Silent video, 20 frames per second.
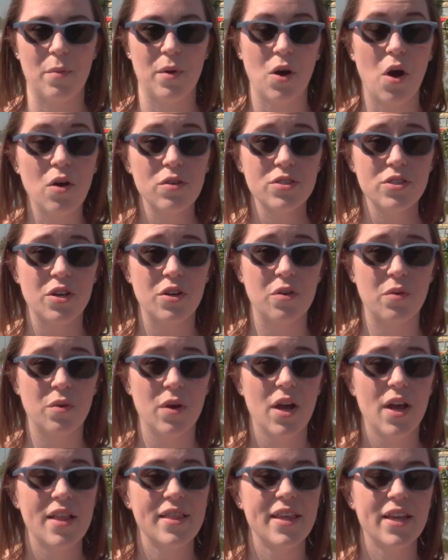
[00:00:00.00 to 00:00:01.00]
But also,
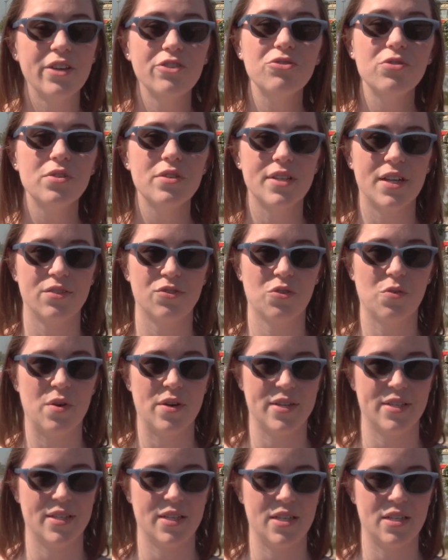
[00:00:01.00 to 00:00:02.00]
the Intro to Dutch
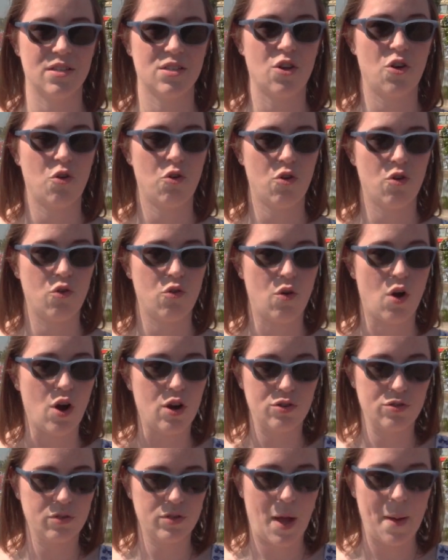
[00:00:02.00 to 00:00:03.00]
courses
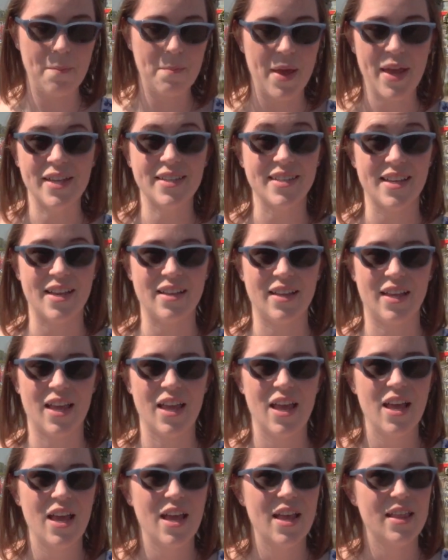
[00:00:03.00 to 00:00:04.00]
are amazing. Like,
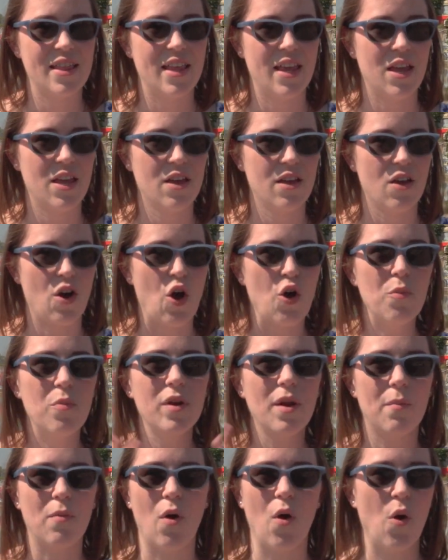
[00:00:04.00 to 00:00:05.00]
they
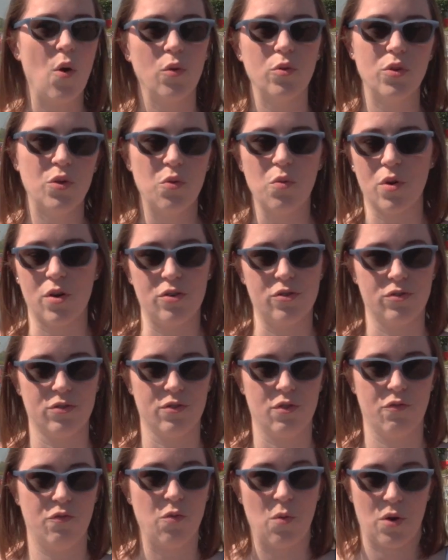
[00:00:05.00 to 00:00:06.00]
open up a whole new
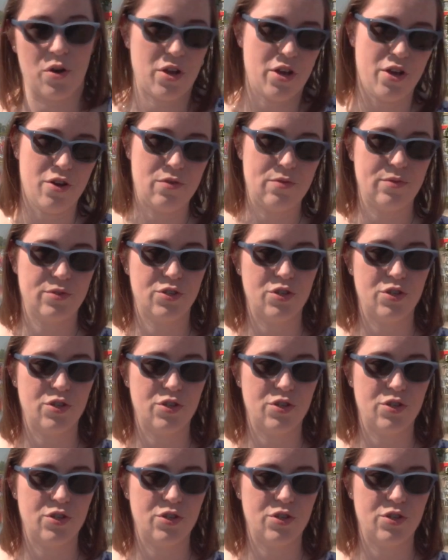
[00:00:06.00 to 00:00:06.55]
world for you.